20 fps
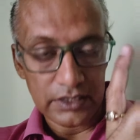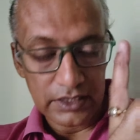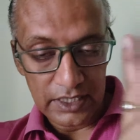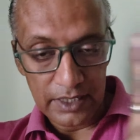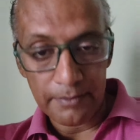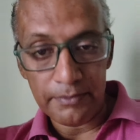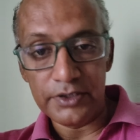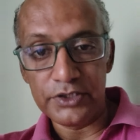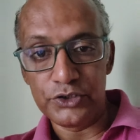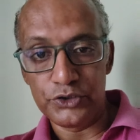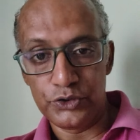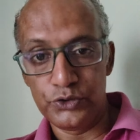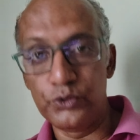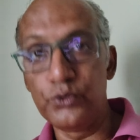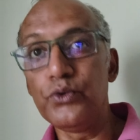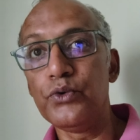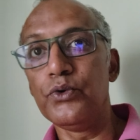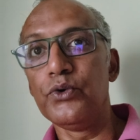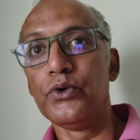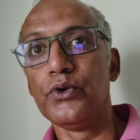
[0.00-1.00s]
Number
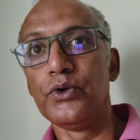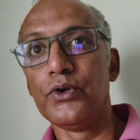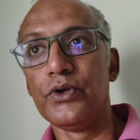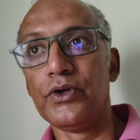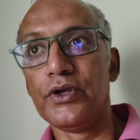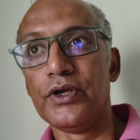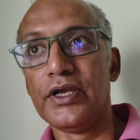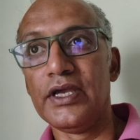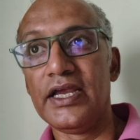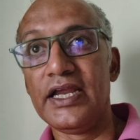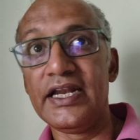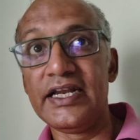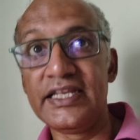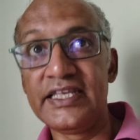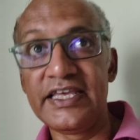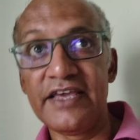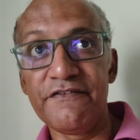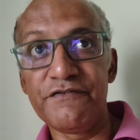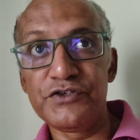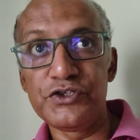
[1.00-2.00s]
2,
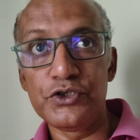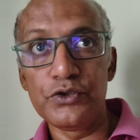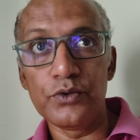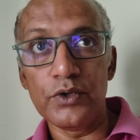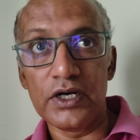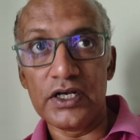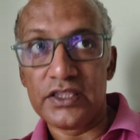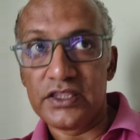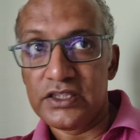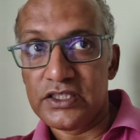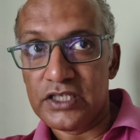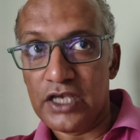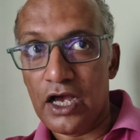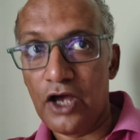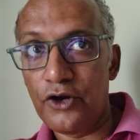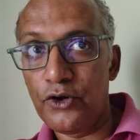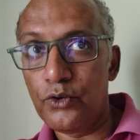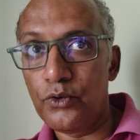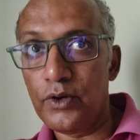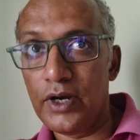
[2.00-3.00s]
it gives you a
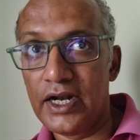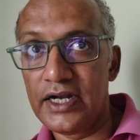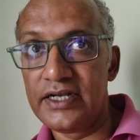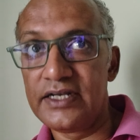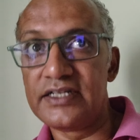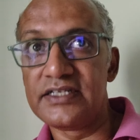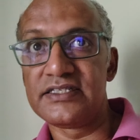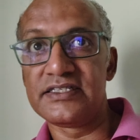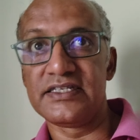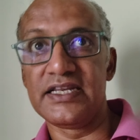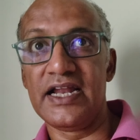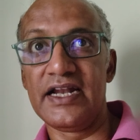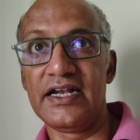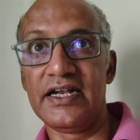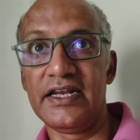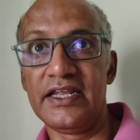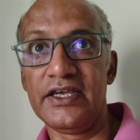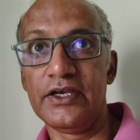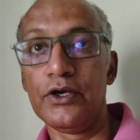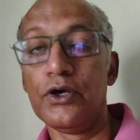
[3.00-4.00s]
thorough
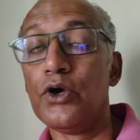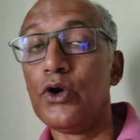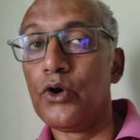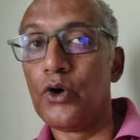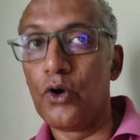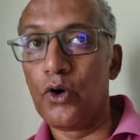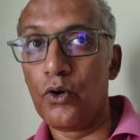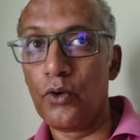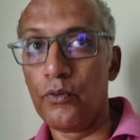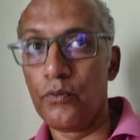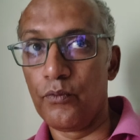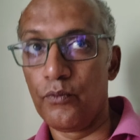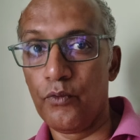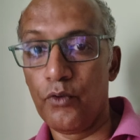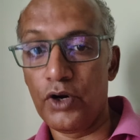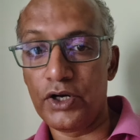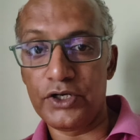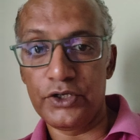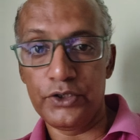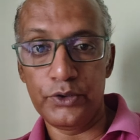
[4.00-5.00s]
understanding of
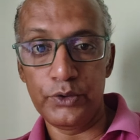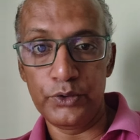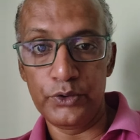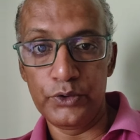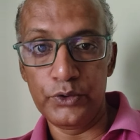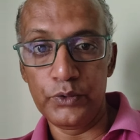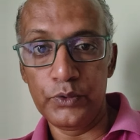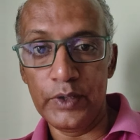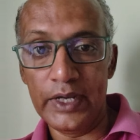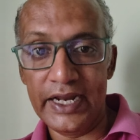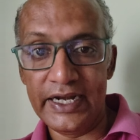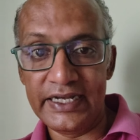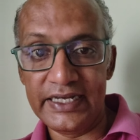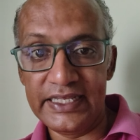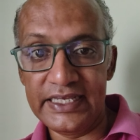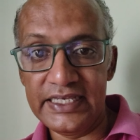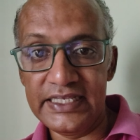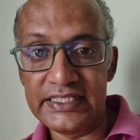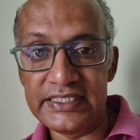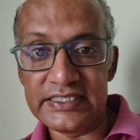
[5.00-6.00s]
what to do at
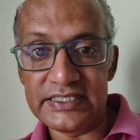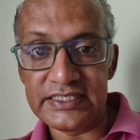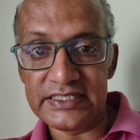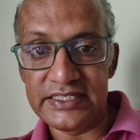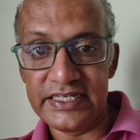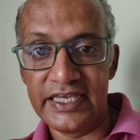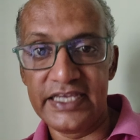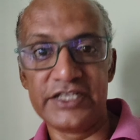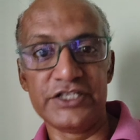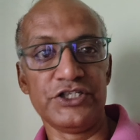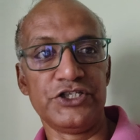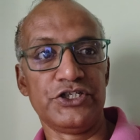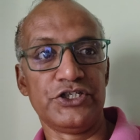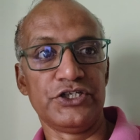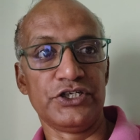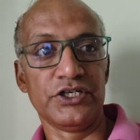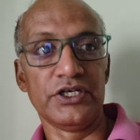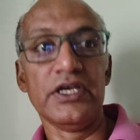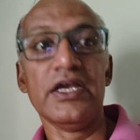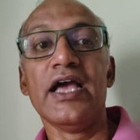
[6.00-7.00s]
each
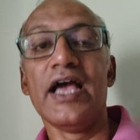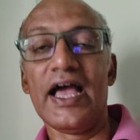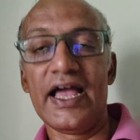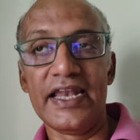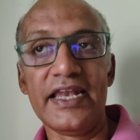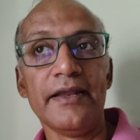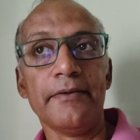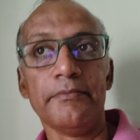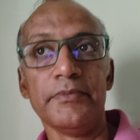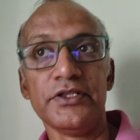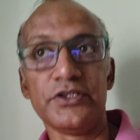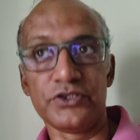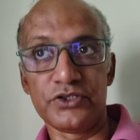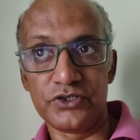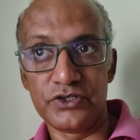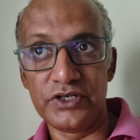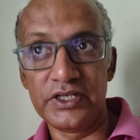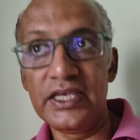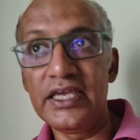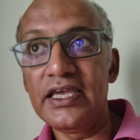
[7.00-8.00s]
stage. And number
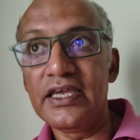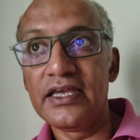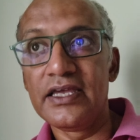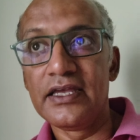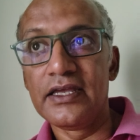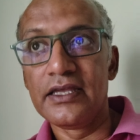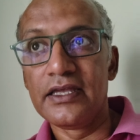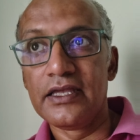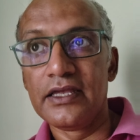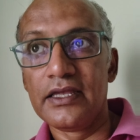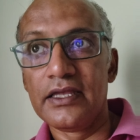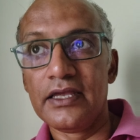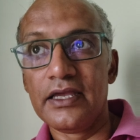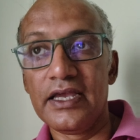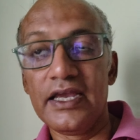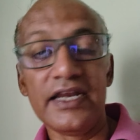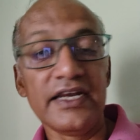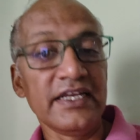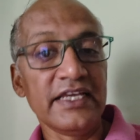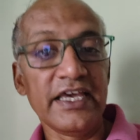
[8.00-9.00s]
3,
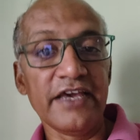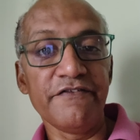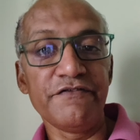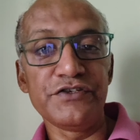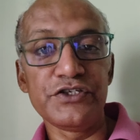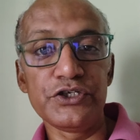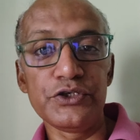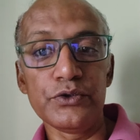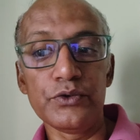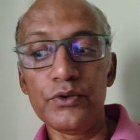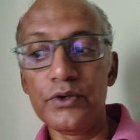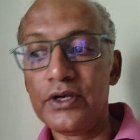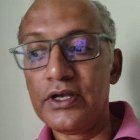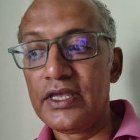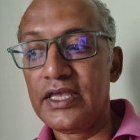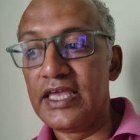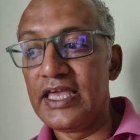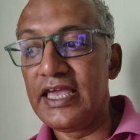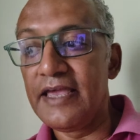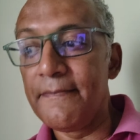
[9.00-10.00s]
it gives you
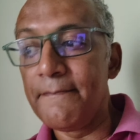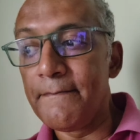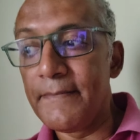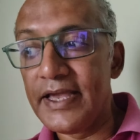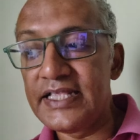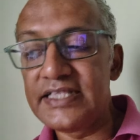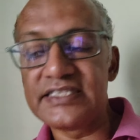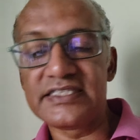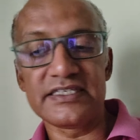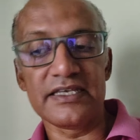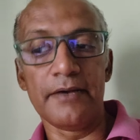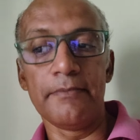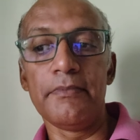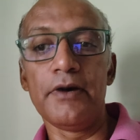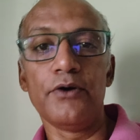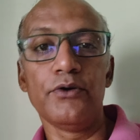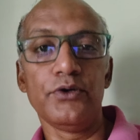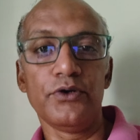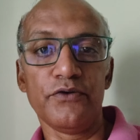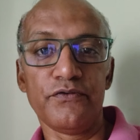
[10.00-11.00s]
immense
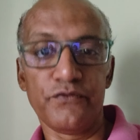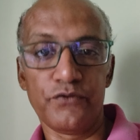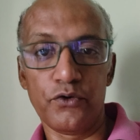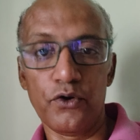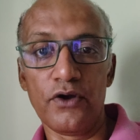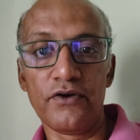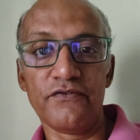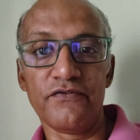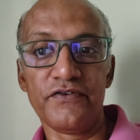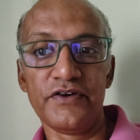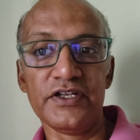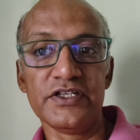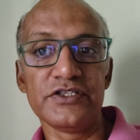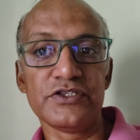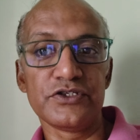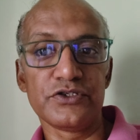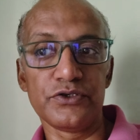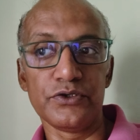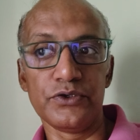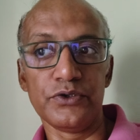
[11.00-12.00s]
amount of
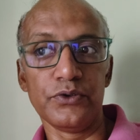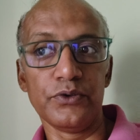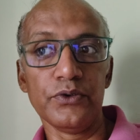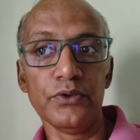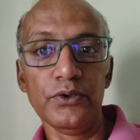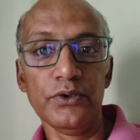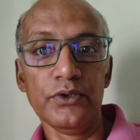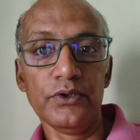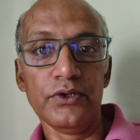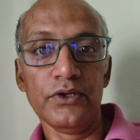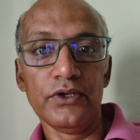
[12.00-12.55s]
confidence to know